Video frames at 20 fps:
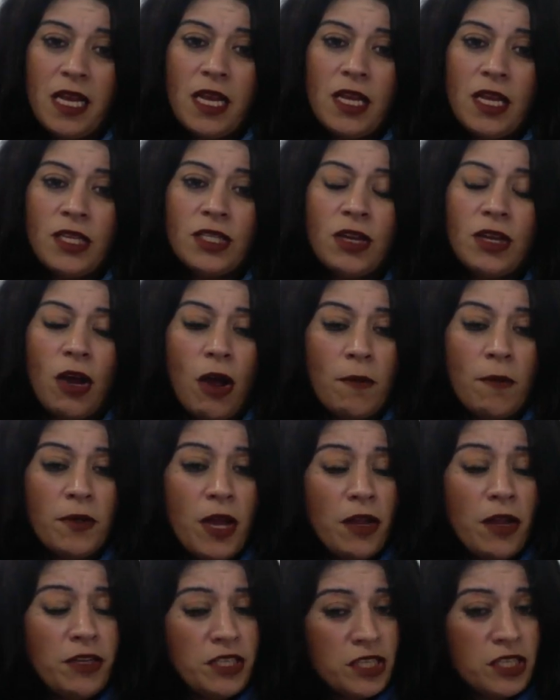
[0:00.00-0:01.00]
So I'm
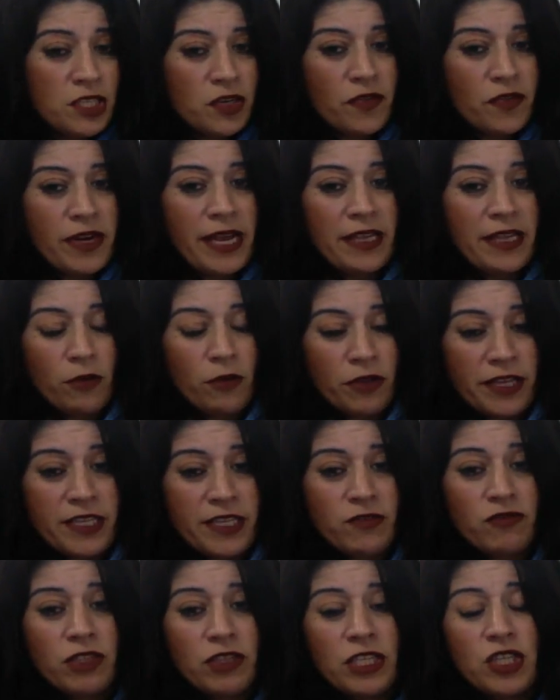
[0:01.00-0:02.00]
going to just create all
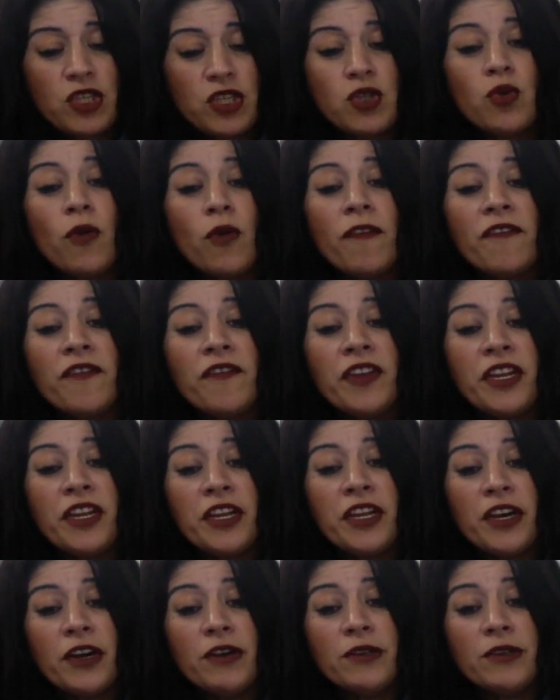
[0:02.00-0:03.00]
these really short
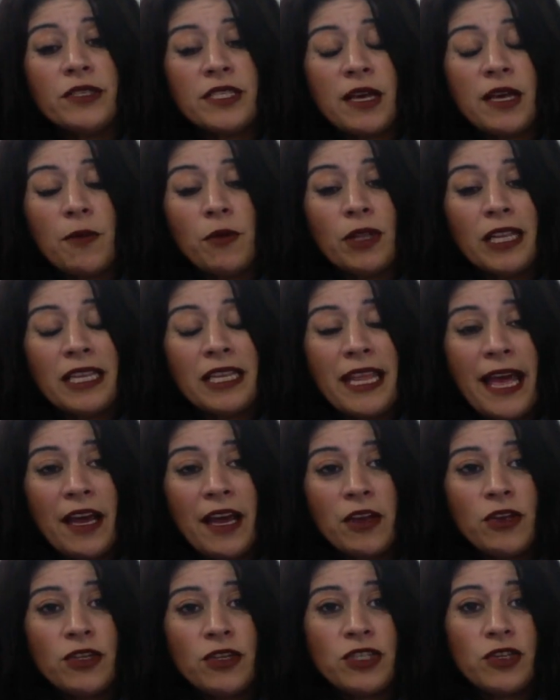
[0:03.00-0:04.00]
videos that will allow
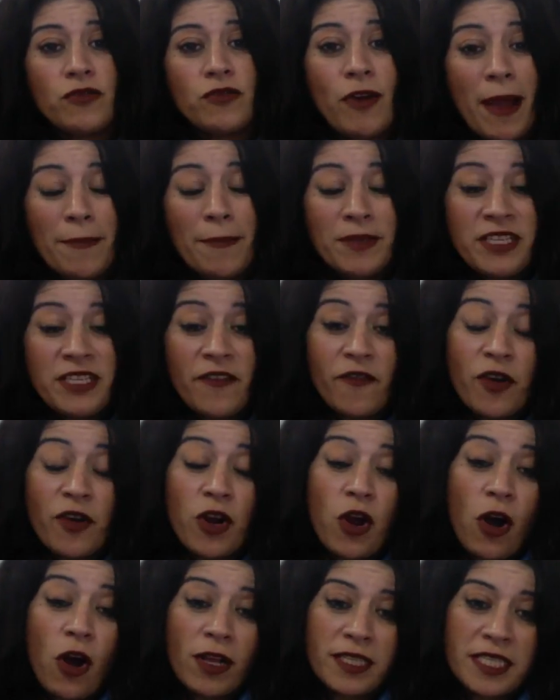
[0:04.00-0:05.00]
you to grab different
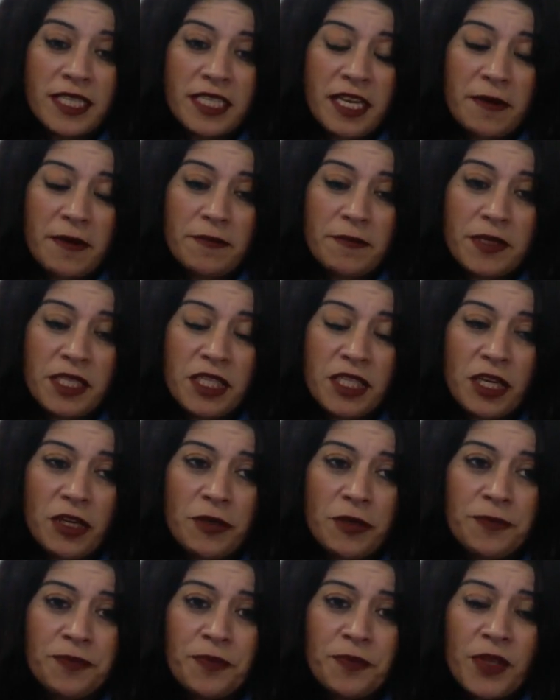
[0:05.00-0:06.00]
concepts.
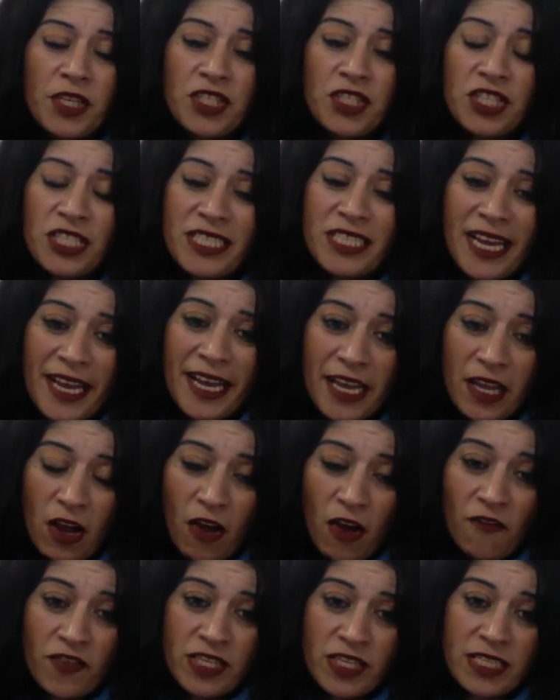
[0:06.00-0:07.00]
So today,
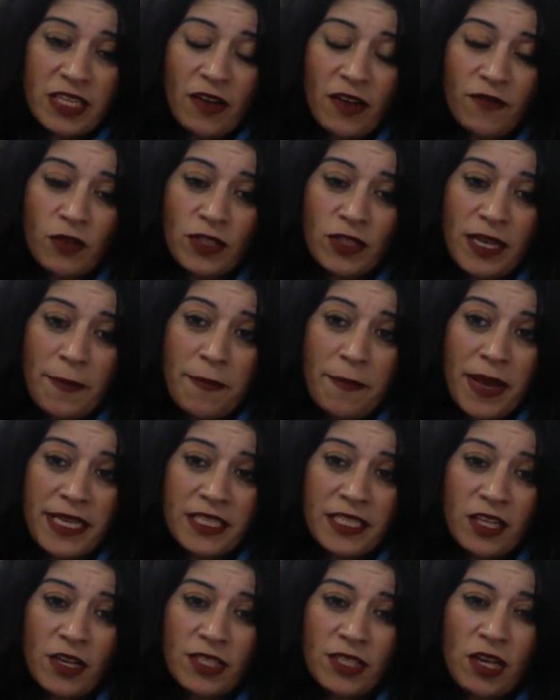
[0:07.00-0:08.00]
obviously, I've looked at
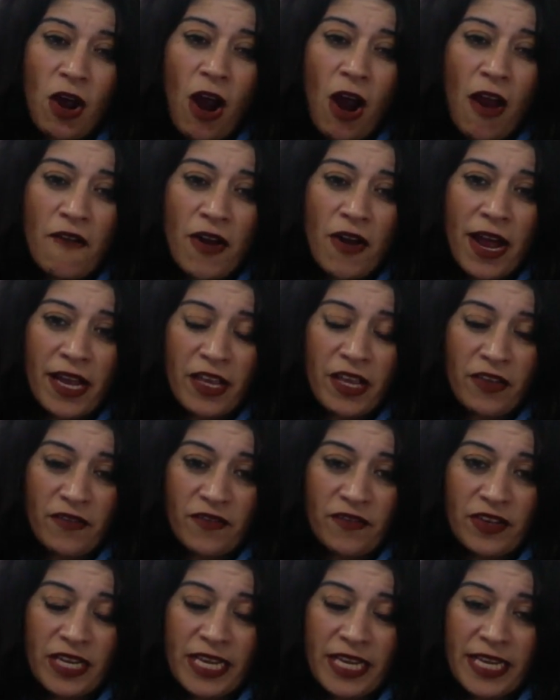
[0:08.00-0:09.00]
Maslow's hierarchy
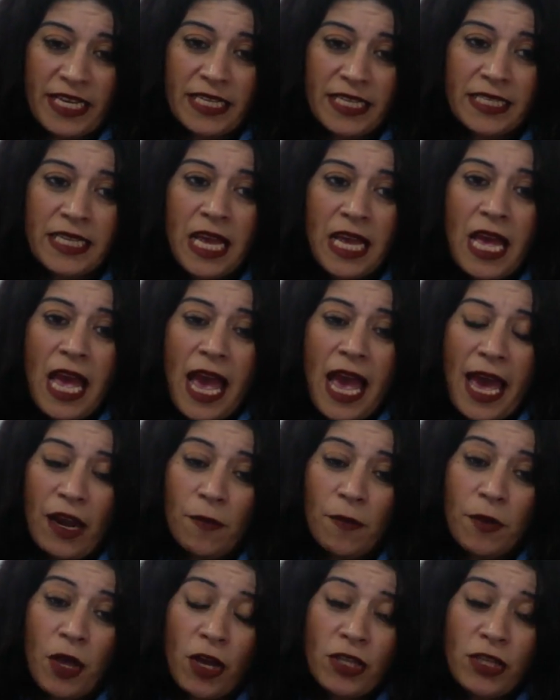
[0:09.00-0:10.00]
of needs, and
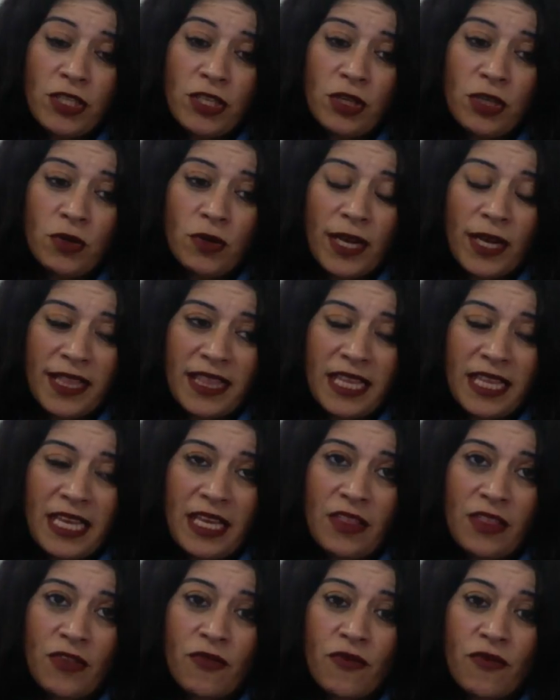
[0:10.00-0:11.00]
I'm going to look at
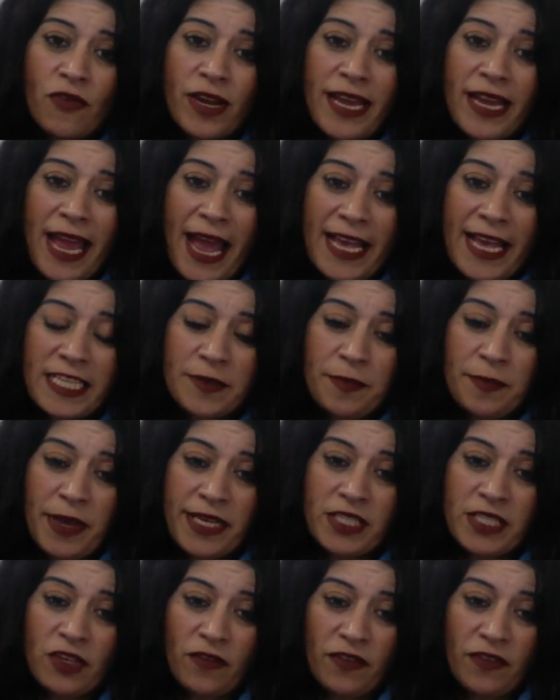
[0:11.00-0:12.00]
the 3
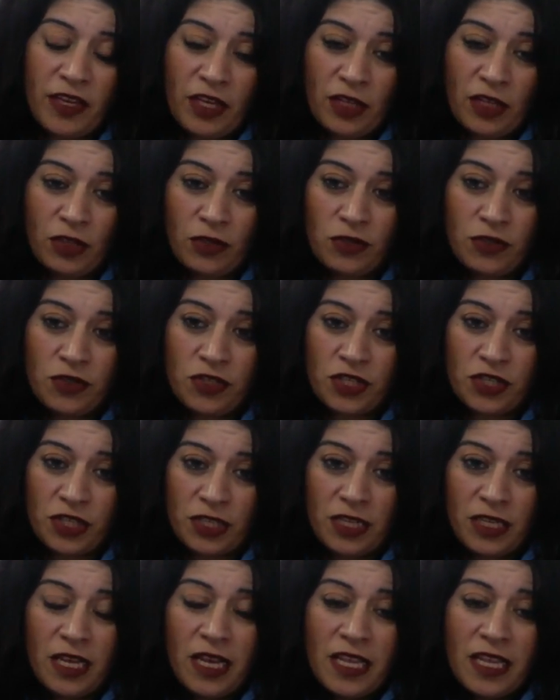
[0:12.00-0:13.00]
aspects of
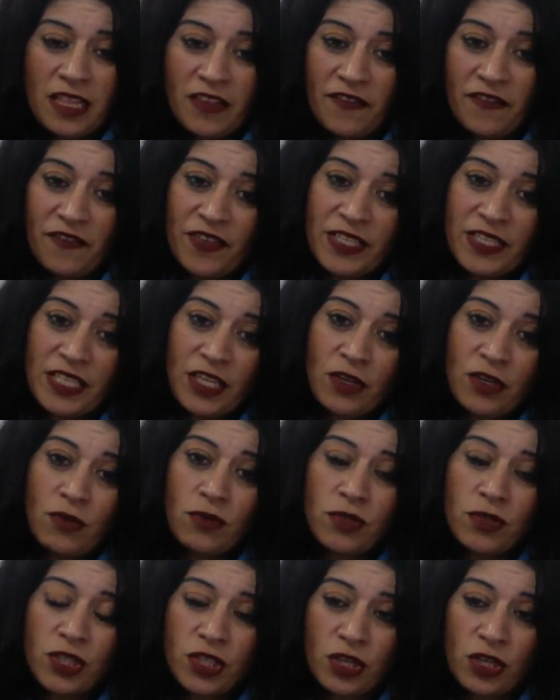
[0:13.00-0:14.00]
inclusion: the
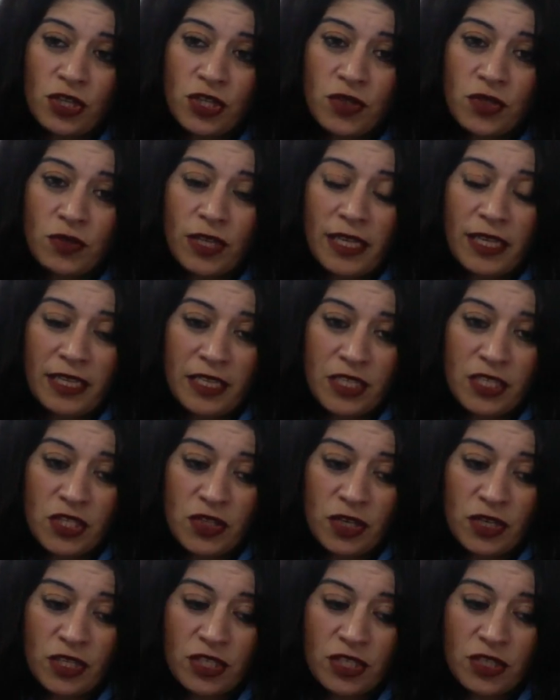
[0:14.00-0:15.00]
physical, social, and
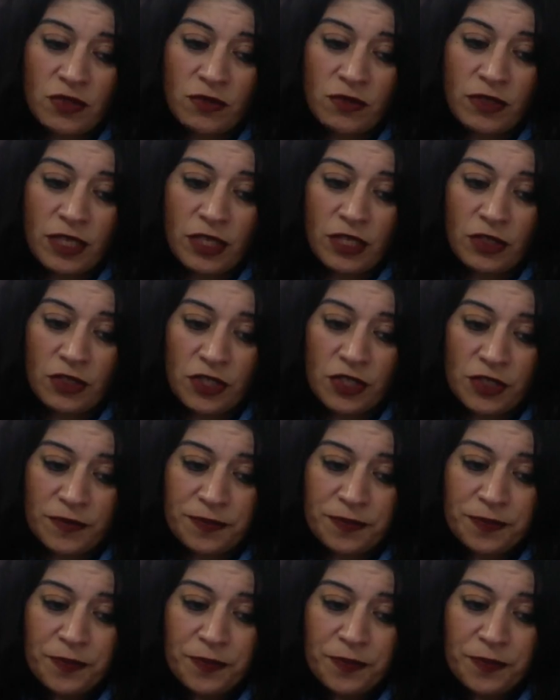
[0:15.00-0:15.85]
instructional inclusion.